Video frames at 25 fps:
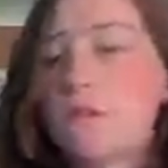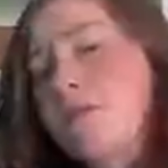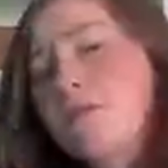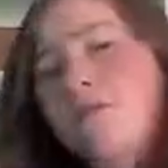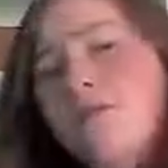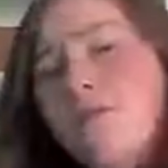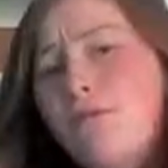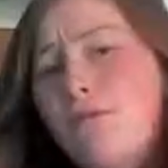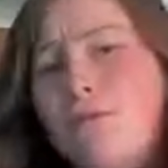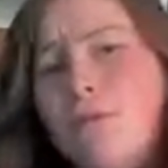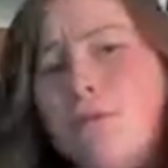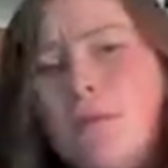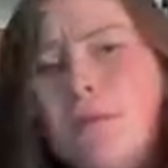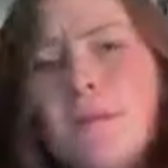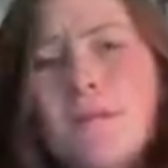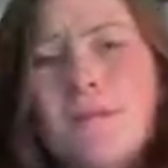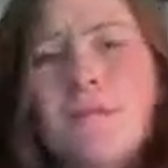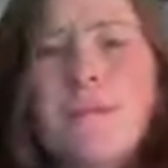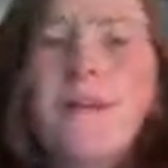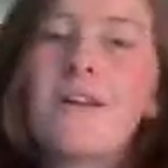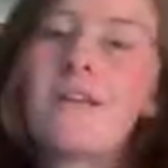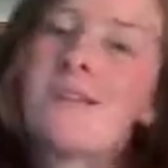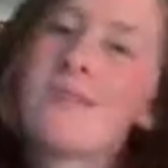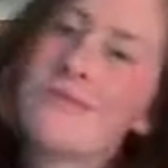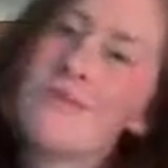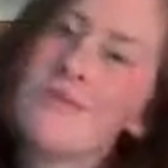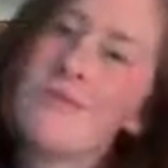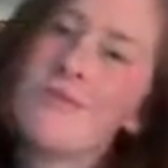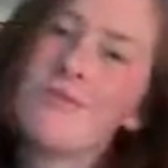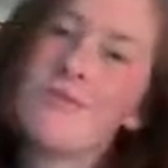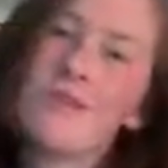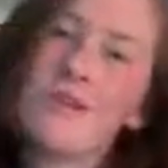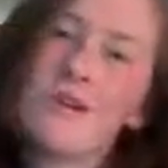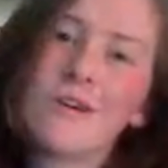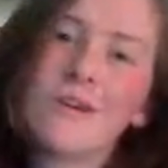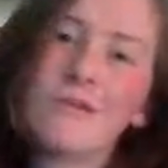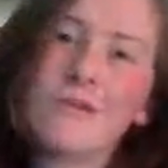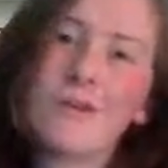So don't worry about it. Don't
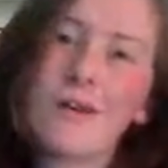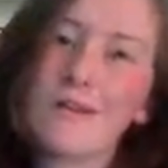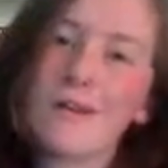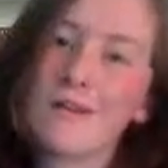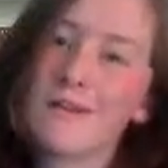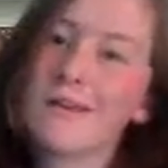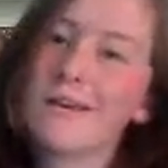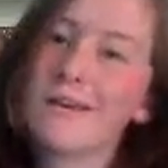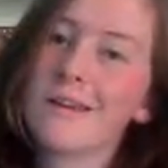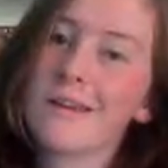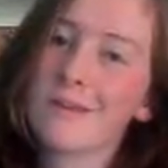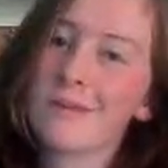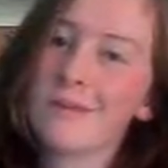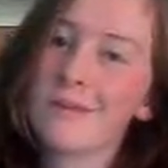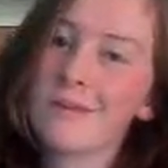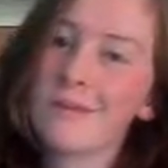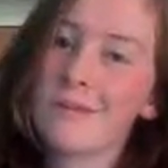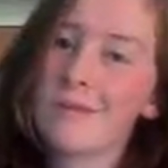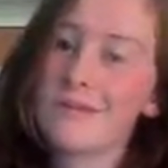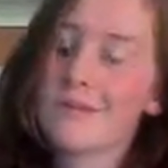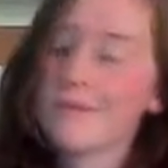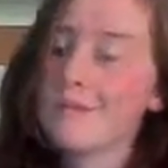worry about looking cool.